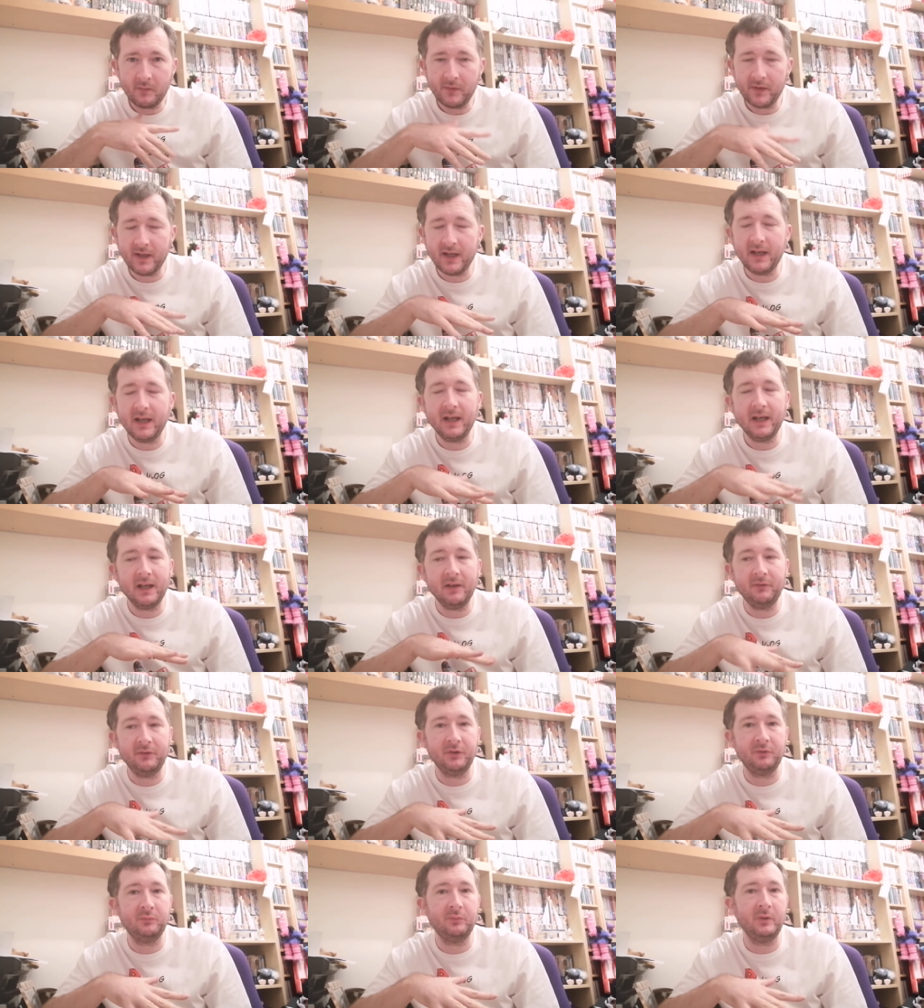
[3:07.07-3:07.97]
the kick it
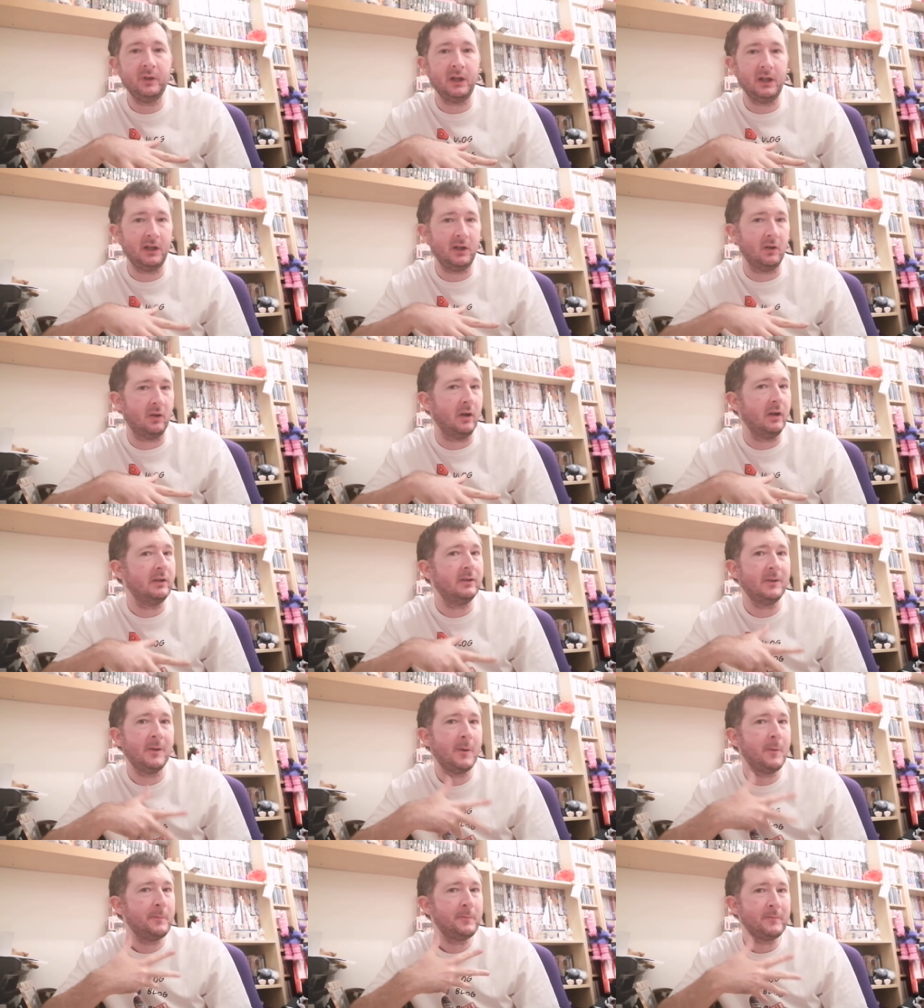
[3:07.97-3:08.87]
gives is really nice,
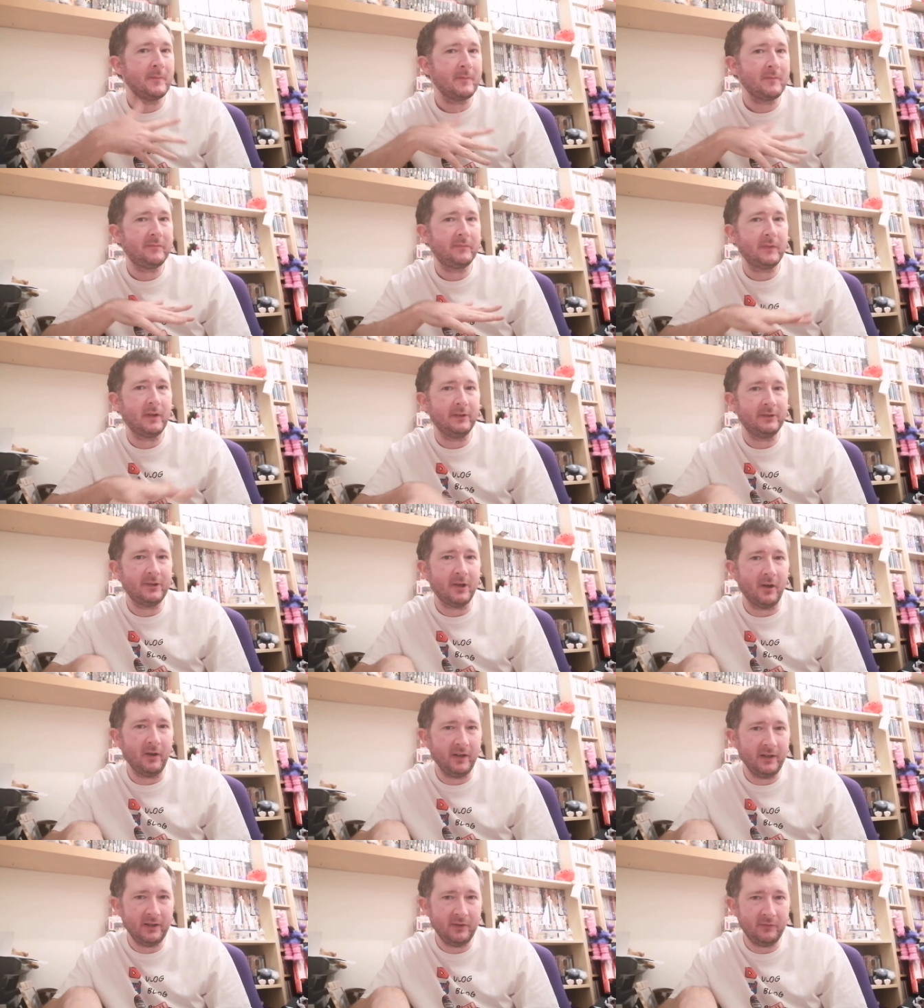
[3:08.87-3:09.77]

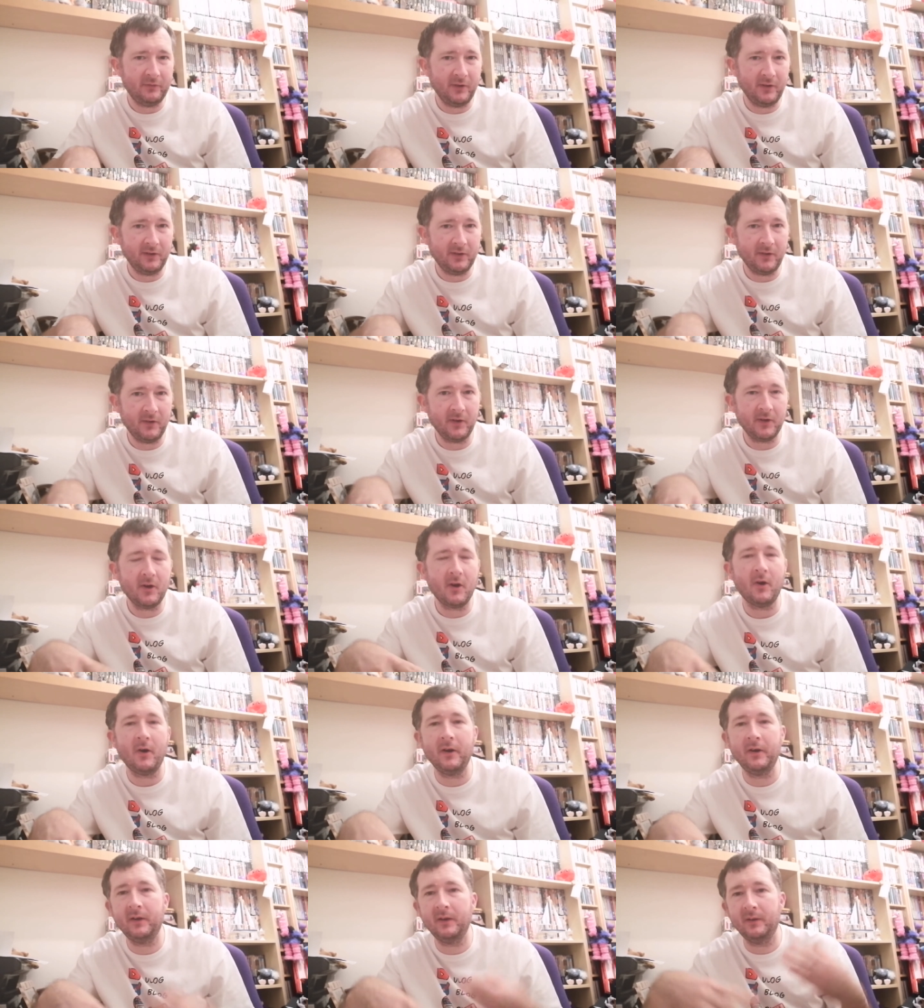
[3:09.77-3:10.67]
totally different to the
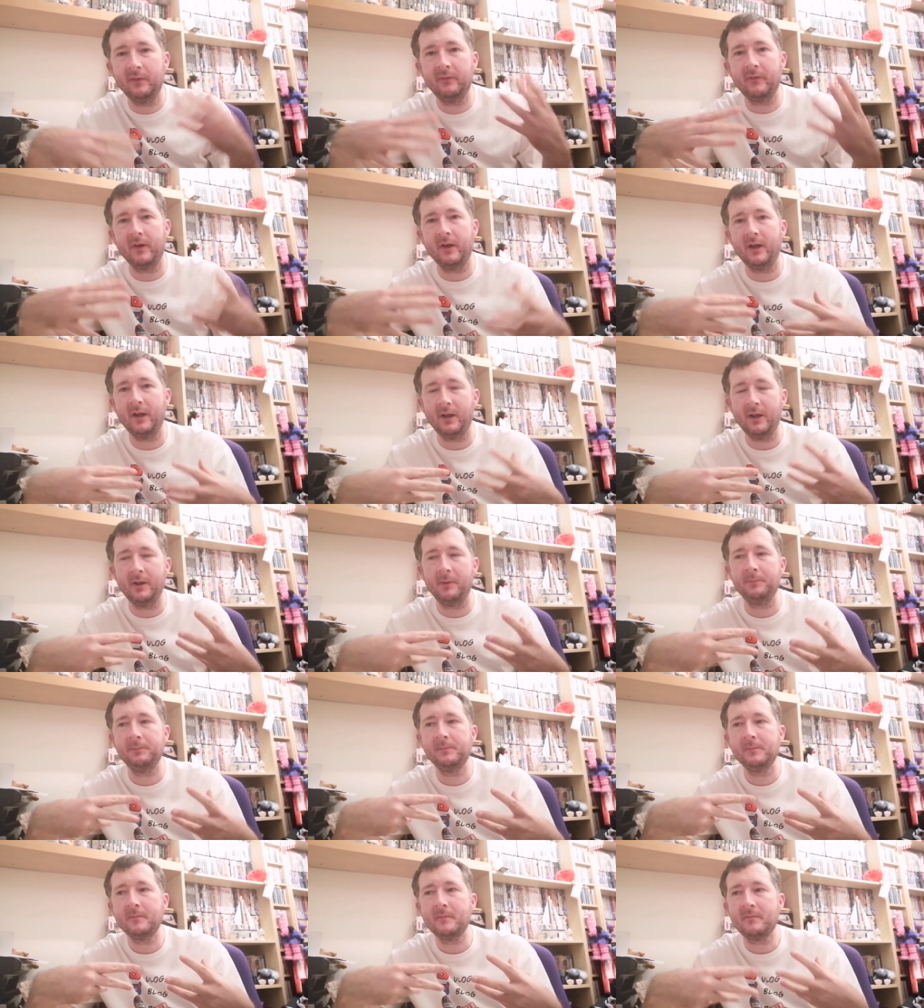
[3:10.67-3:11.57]
kind of
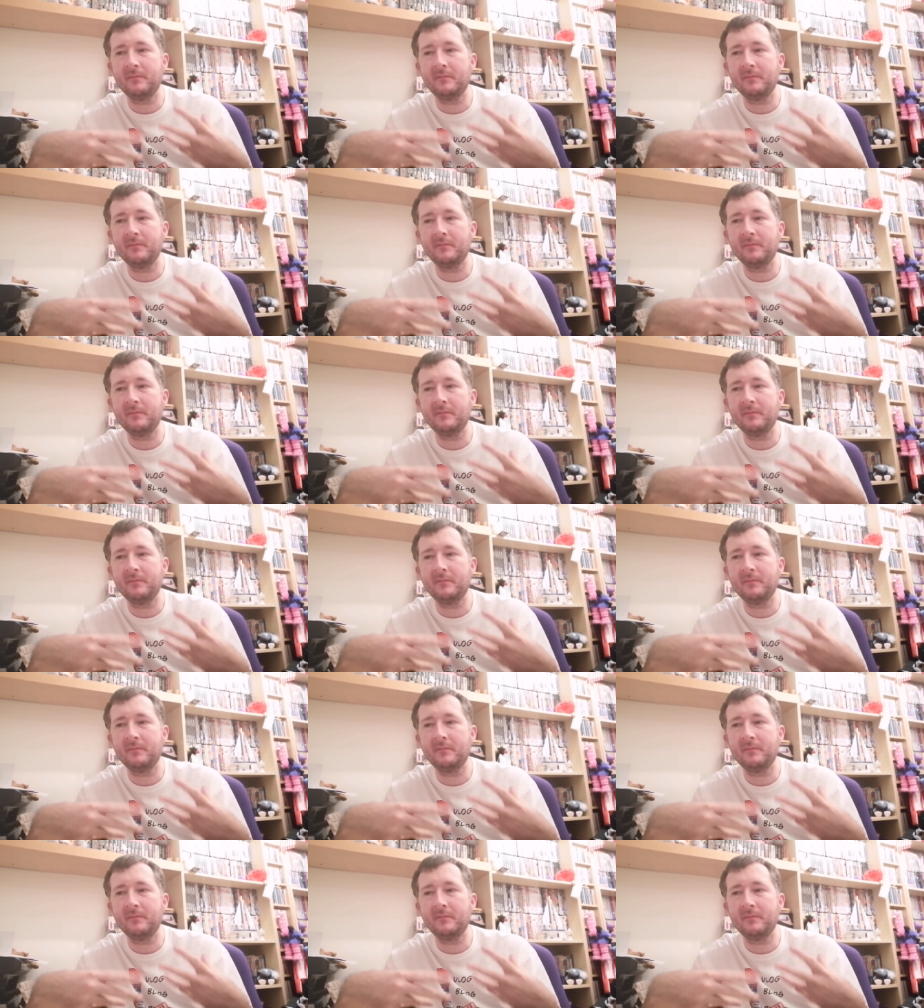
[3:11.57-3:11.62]
um,